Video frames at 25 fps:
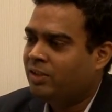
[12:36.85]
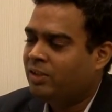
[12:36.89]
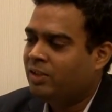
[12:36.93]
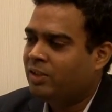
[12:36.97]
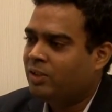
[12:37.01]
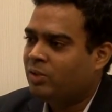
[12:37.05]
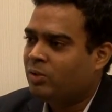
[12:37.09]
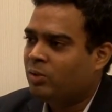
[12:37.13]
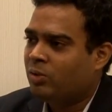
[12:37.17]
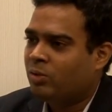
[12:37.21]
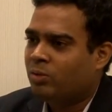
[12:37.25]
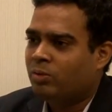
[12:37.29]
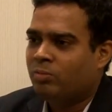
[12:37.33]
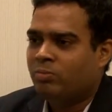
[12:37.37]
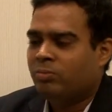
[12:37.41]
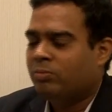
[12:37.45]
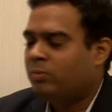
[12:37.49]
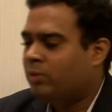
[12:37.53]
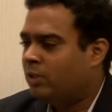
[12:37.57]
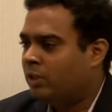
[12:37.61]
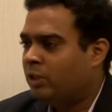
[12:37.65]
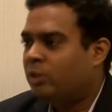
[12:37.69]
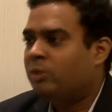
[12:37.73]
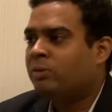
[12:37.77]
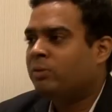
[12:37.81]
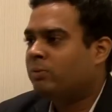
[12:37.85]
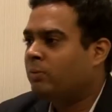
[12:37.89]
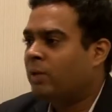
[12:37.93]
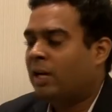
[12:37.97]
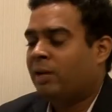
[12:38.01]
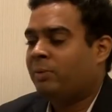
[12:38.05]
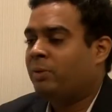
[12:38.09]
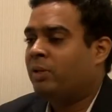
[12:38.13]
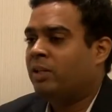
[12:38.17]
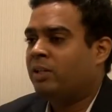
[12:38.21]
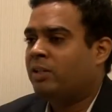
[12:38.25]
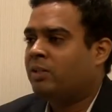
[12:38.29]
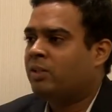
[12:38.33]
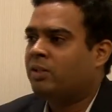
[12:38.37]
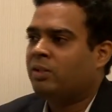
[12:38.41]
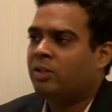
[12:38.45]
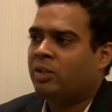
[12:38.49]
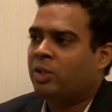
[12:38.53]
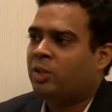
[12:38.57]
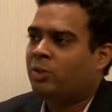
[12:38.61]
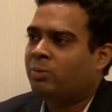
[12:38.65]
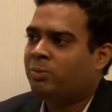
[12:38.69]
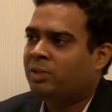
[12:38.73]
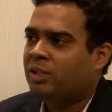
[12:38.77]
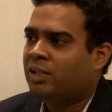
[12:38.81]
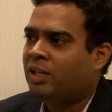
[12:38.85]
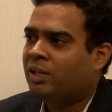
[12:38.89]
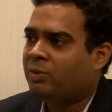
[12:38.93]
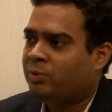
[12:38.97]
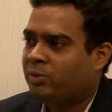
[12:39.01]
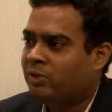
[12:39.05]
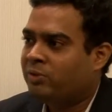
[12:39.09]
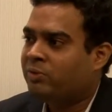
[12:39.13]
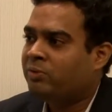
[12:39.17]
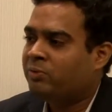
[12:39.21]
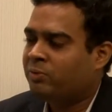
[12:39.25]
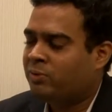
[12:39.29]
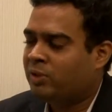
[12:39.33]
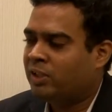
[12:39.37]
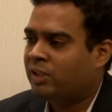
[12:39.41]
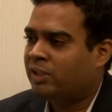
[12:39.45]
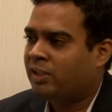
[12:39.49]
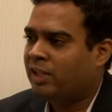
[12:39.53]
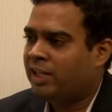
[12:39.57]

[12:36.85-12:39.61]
So it's human that we forget.